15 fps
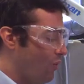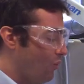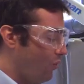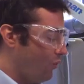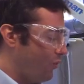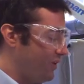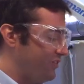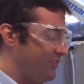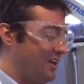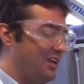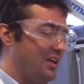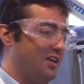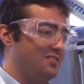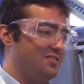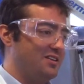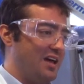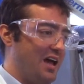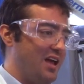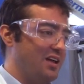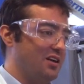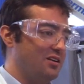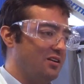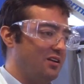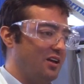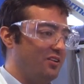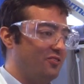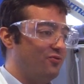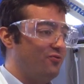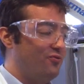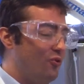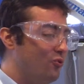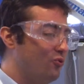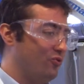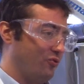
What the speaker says: What we're seeing here today is food